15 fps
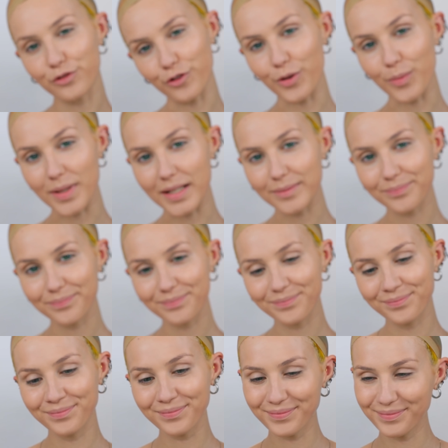for me,
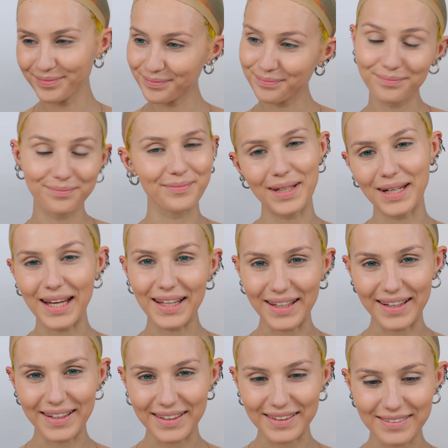but I
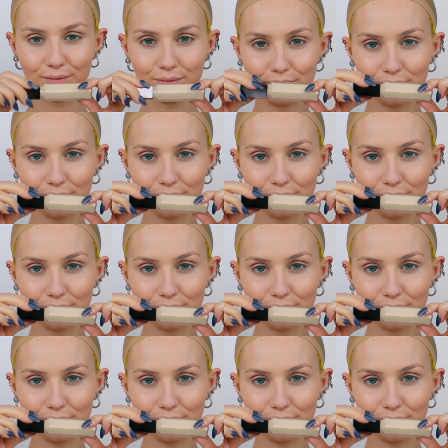like it.